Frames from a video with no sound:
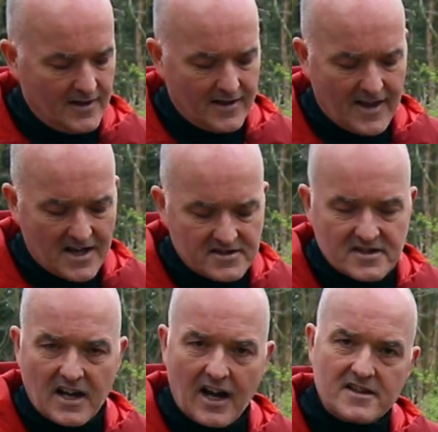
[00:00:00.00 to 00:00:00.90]
Now that's
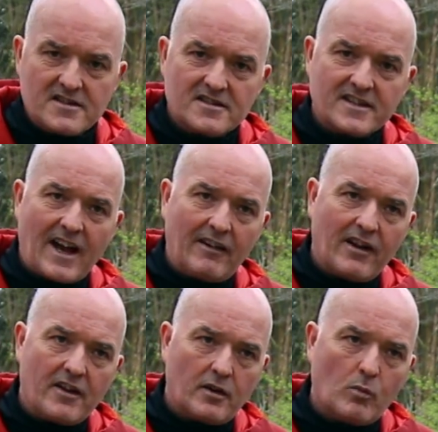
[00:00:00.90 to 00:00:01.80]
designed to carry
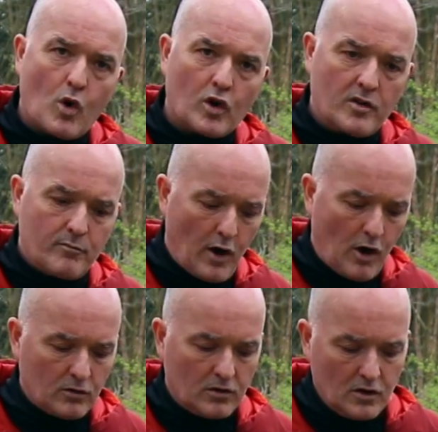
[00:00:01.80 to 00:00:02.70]
either a walking
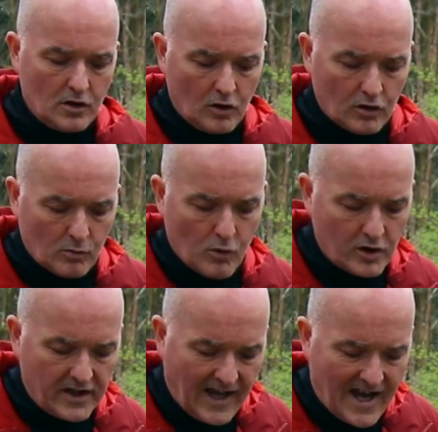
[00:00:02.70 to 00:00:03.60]
pole or a
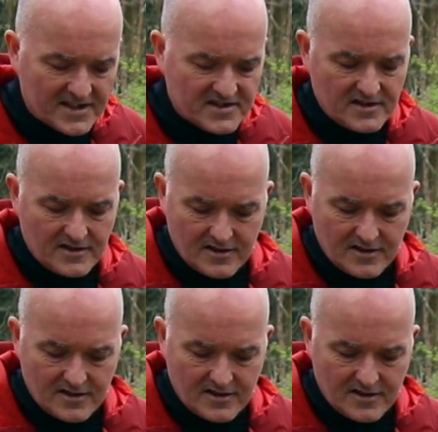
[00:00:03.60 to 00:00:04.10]
walking axe.